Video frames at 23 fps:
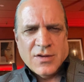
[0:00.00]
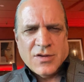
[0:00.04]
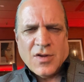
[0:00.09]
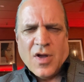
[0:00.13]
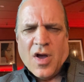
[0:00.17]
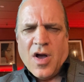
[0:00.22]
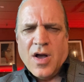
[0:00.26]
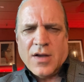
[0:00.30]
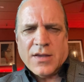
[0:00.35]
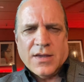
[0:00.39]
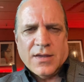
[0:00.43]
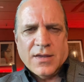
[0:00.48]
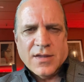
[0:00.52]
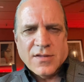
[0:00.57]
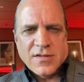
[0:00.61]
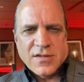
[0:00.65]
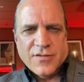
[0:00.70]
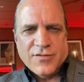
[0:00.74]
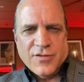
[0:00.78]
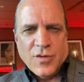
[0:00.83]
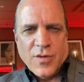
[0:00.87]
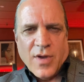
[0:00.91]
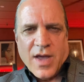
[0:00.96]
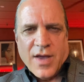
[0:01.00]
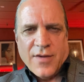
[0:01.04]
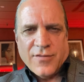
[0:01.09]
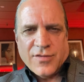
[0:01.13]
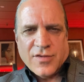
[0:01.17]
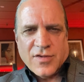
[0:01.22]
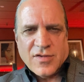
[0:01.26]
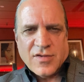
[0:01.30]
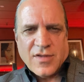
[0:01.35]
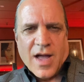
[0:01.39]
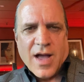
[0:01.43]
talking as if you have
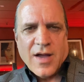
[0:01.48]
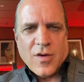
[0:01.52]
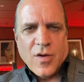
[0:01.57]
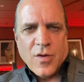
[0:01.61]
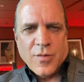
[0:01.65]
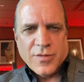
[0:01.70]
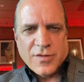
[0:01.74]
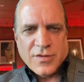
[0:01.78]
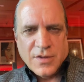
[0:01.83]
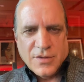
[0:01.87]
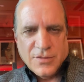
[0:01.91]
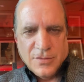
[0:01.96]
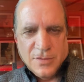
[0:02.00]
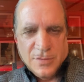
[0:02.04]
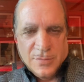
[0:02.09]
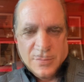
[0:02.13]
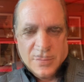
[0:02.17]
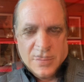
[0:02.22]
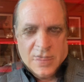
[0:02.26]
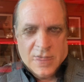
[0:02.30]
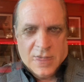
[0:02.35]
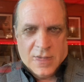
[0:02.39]
Stockholm Syndrome.